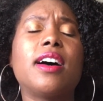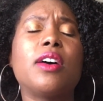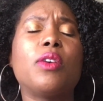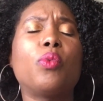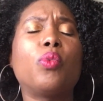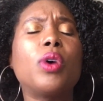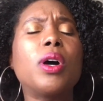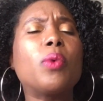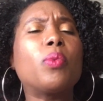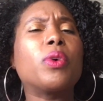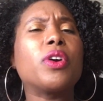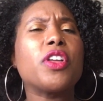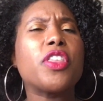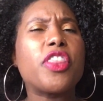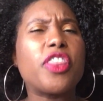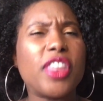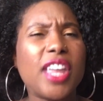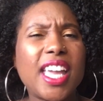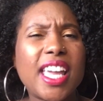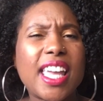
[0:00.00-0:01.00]
what we're
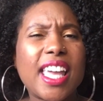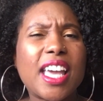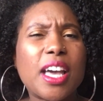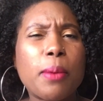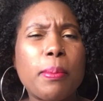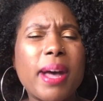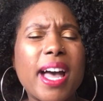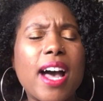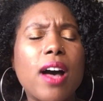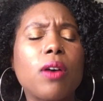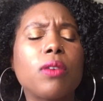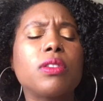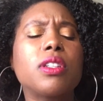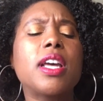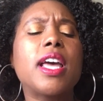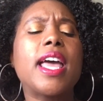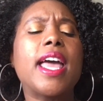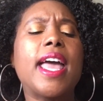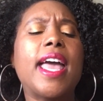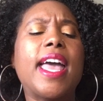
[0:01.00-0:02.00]
thinking about
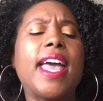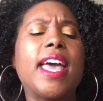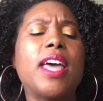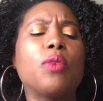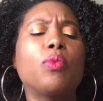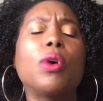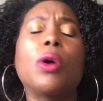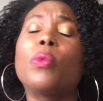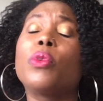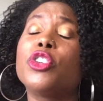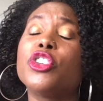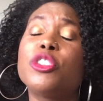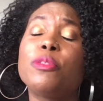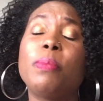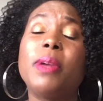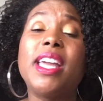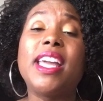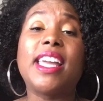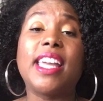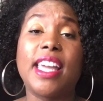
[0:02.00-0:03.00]
and what we're
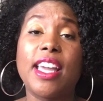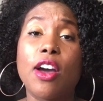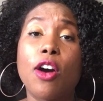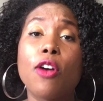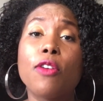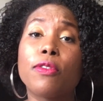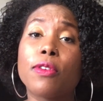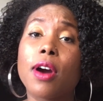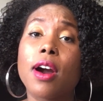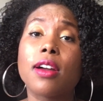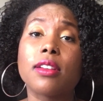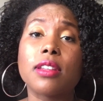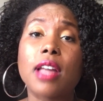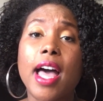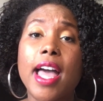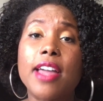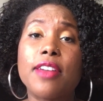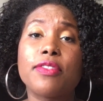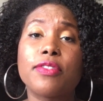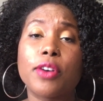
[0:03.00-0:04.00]
speaking over our life,